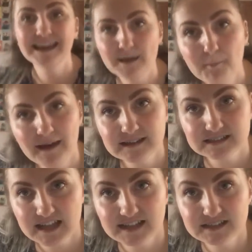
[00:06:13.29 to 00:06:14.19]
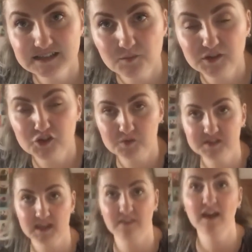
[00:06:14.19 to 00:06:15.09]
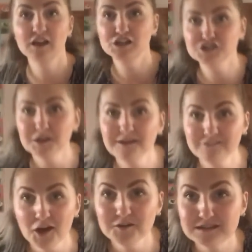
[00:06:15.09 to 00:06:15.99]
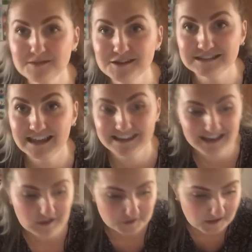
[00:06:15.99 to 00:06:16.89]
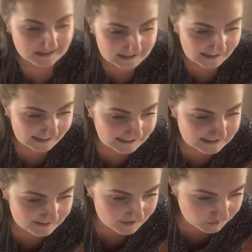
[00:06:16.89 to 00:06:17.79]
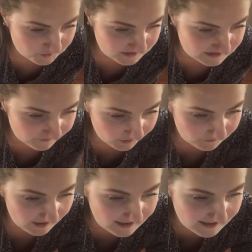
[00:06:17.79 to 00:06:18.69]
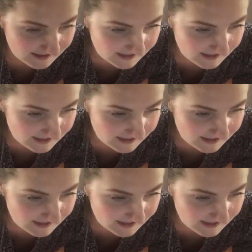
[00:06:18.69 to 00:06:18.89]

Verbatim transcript: It makes sense when you do it together. Shall we go in the music? I'll do it as the lead, and then I'll do it as the follower.